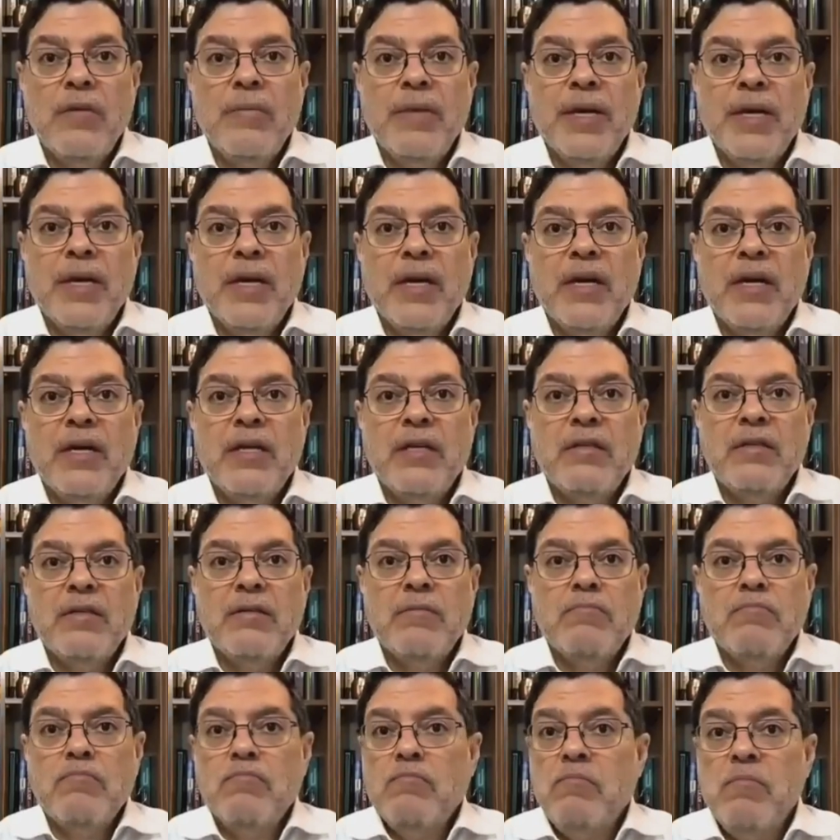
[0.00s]
because
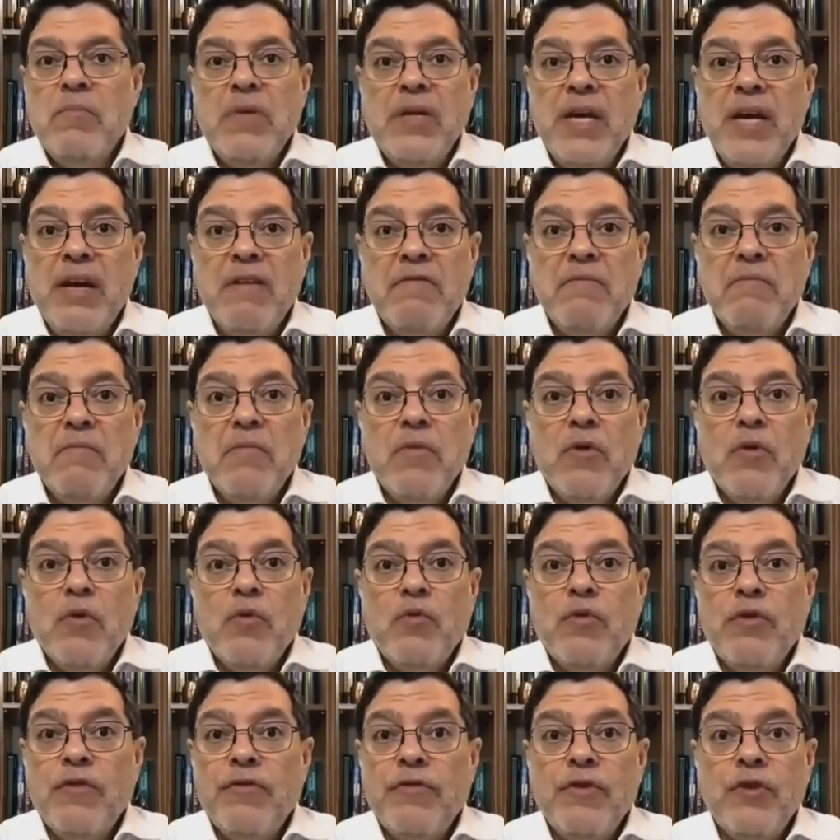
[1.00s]
it
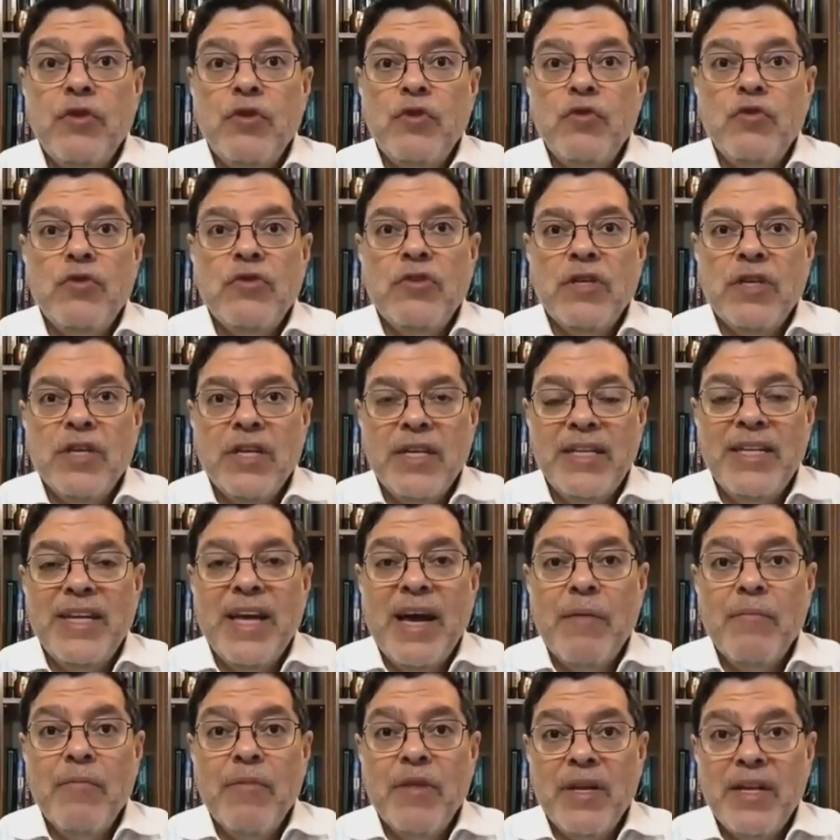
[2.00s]
refused to
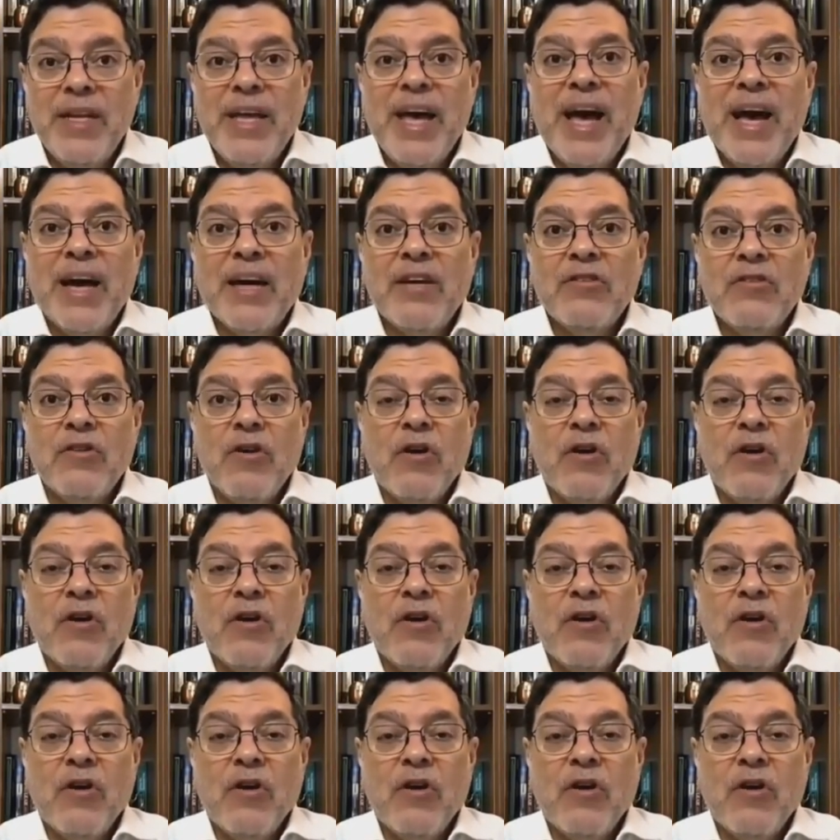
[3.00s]
condemn the attacks